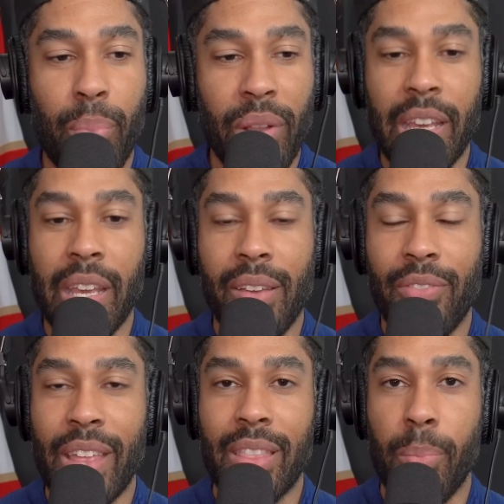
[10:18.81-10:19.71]

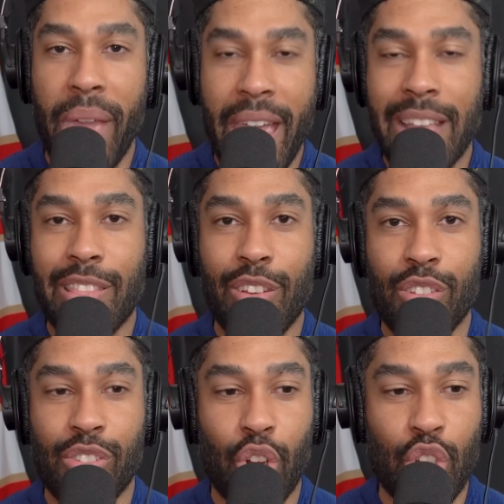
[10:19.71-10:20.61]
believe that the
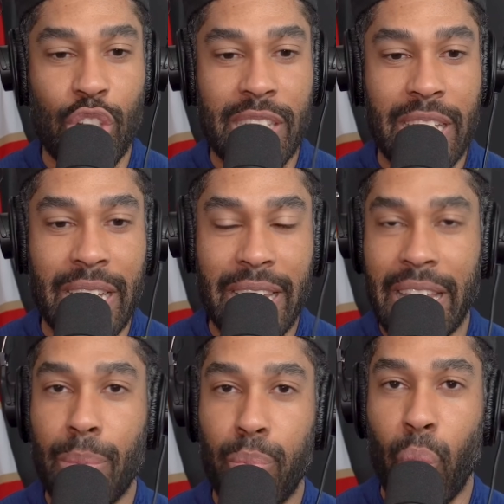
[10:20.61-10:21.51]
Panthers are just going to
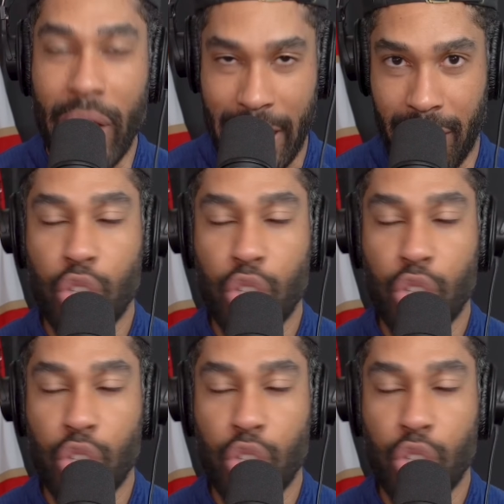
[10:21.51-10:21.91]
keep winning.